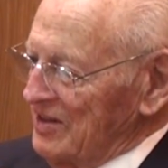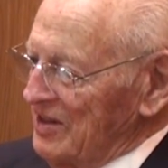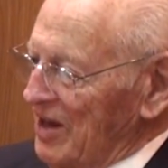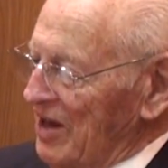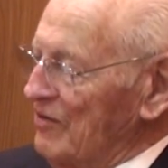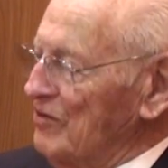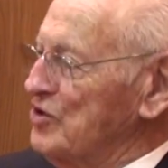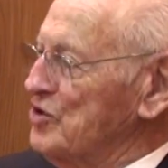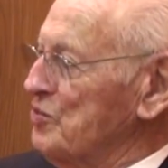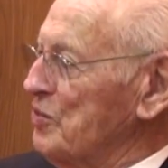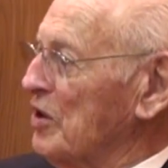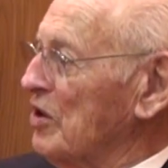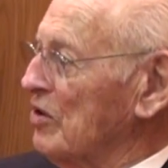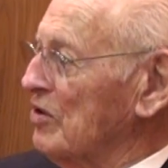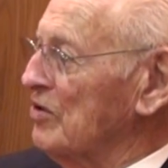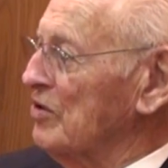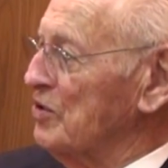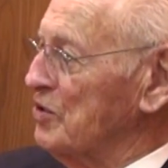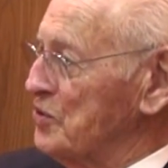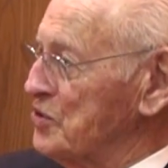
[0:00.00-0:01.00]
have a speaker
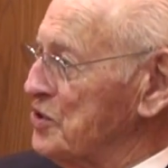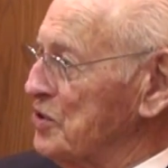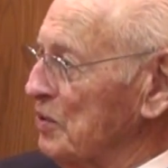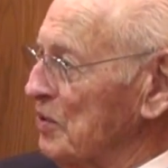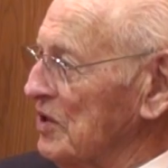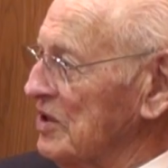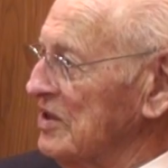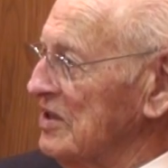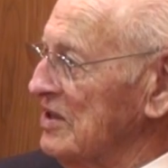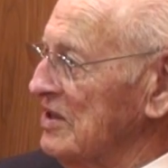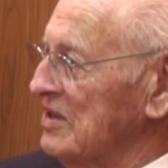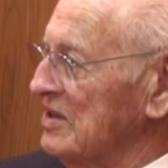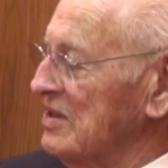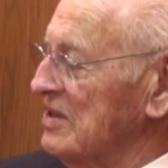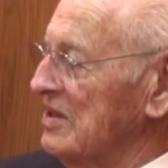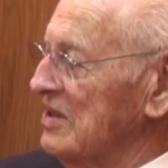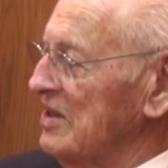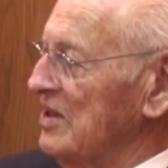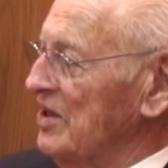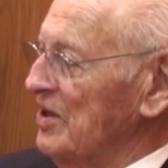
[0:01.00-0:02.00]
usually, and
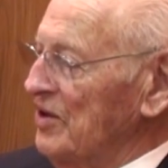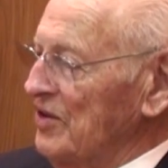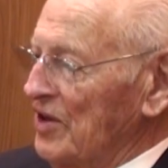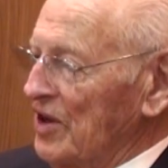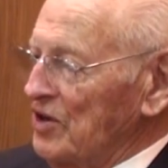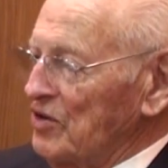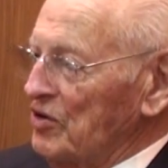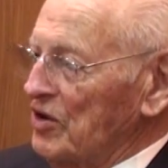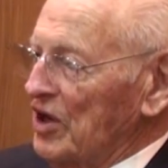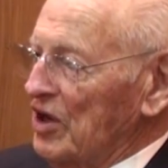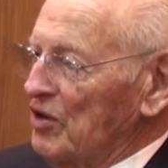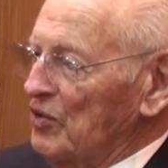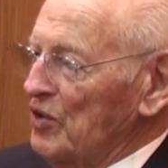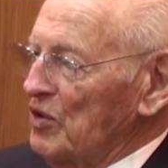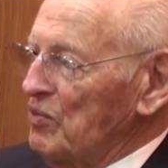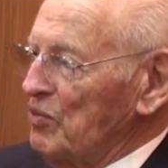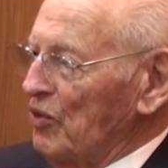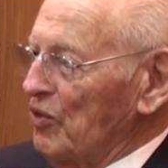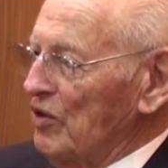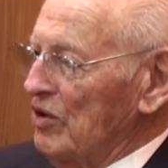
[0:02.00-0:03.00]
then you get a
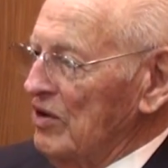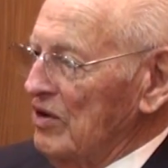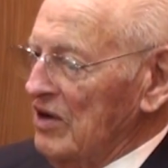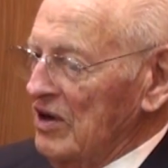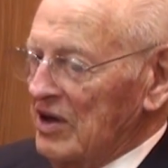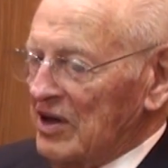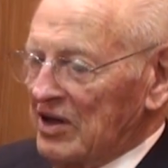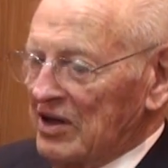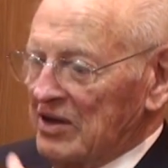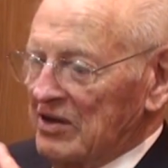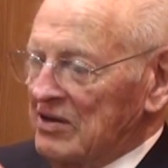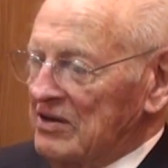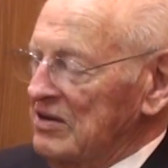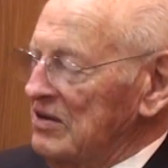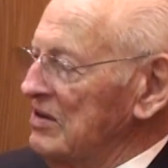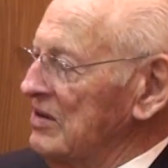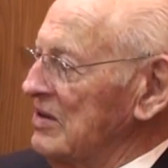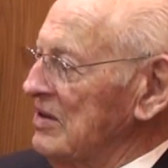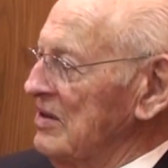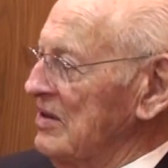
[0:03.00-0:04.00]
report on
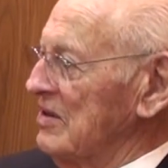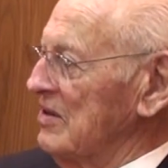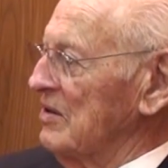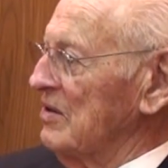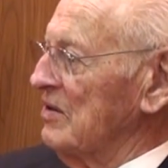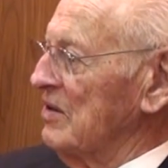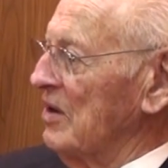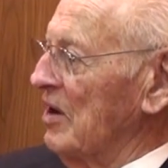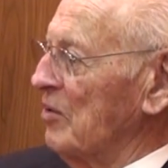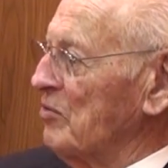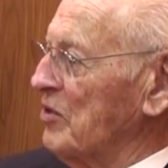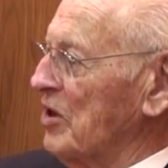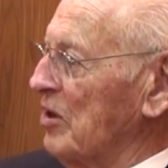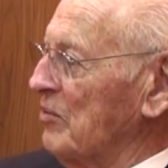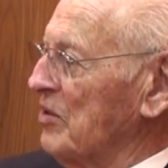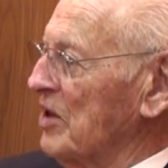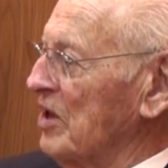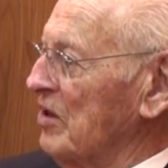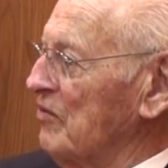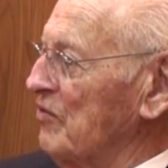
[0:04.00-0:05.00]

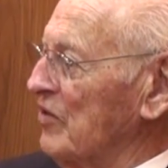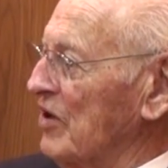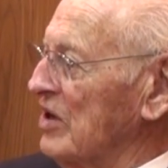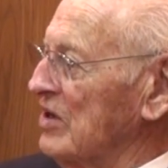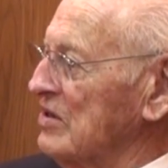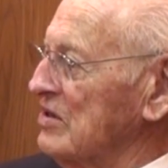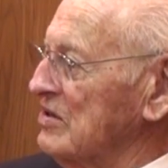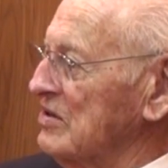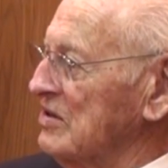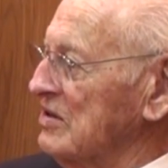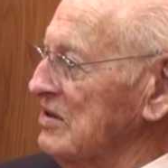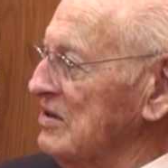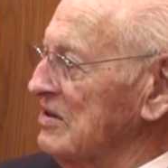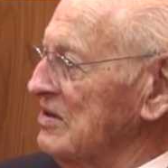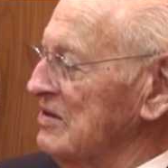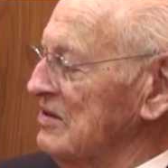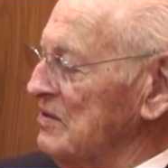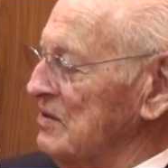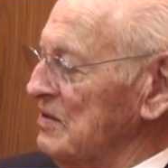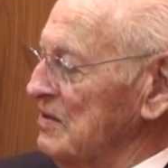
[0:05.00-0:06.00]
upcoming events
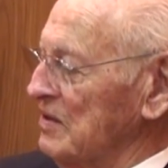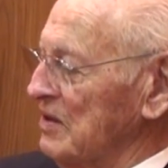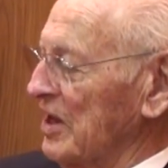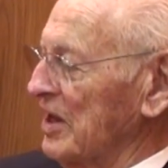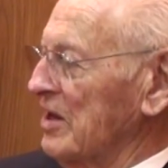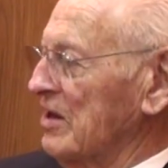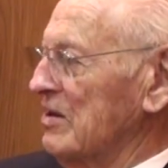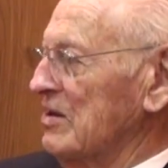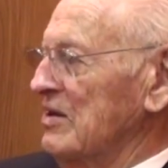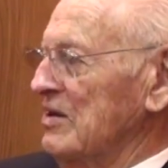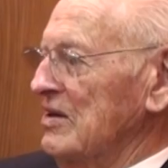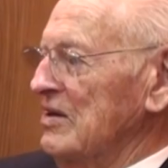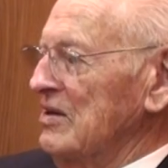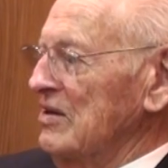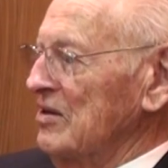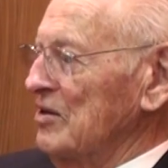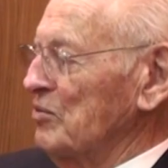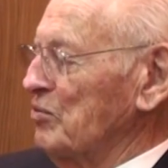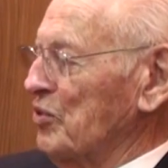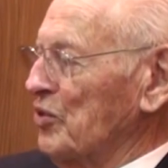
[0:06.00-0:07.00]
like
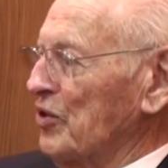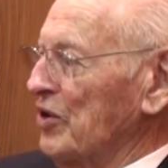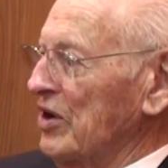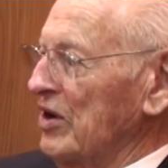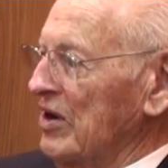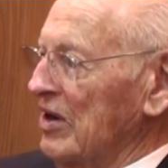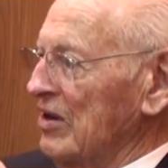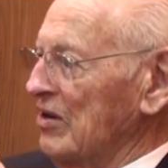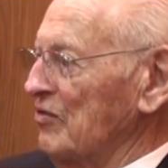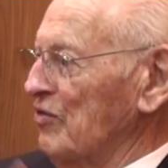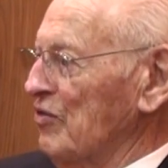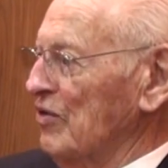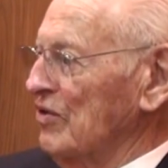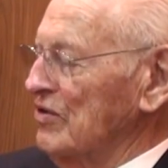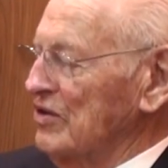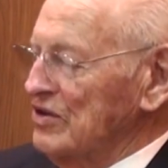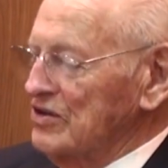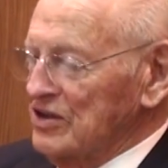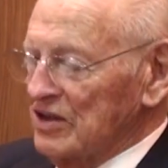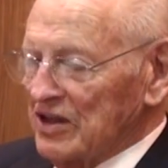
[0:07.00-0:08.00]
the parade on the 4th
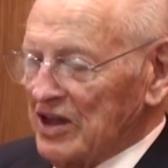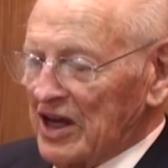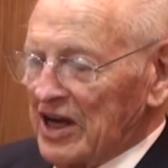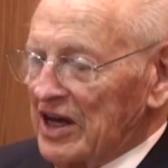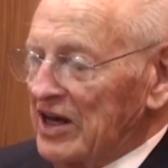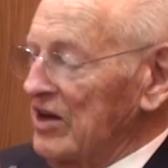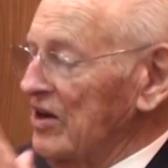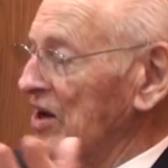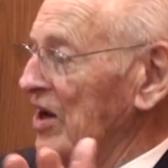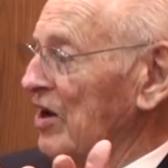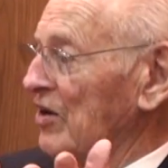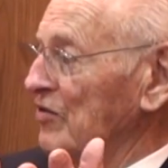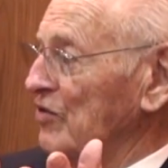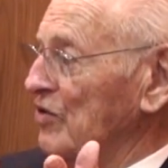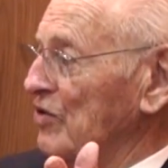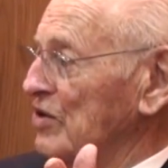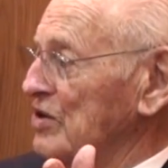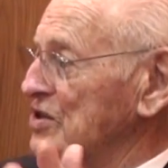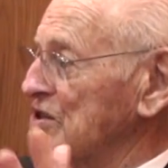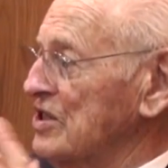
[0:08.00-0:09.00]
of July, and now of
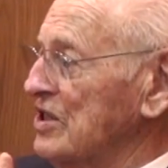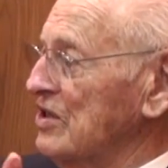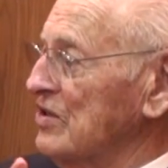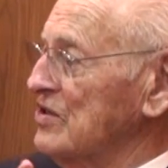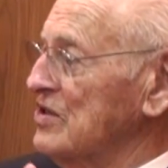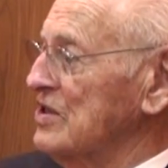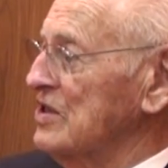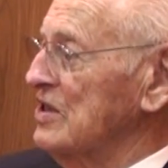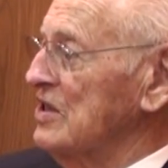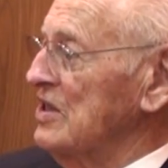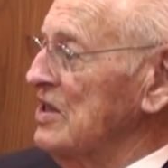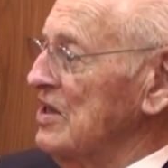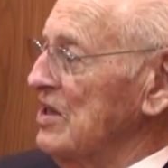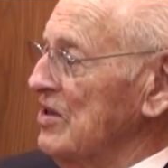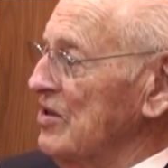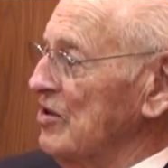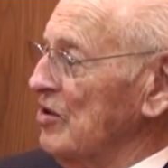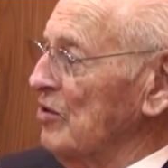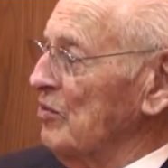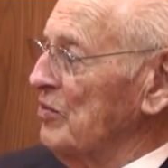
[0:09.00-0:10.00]
course
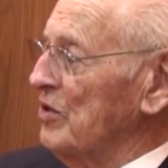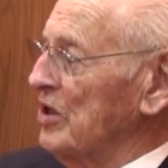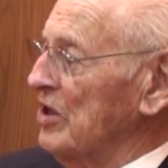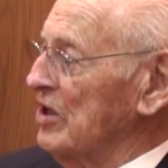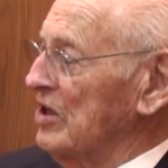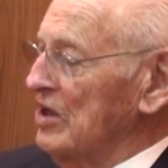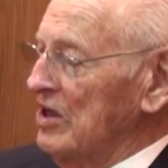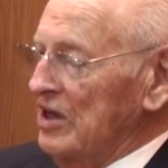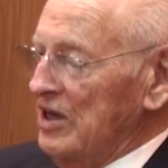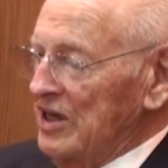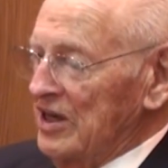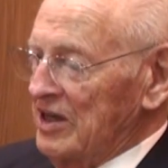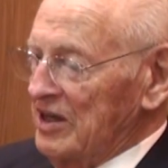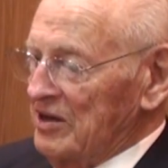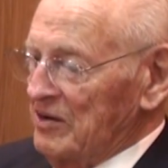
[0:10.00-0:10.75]
there'll be a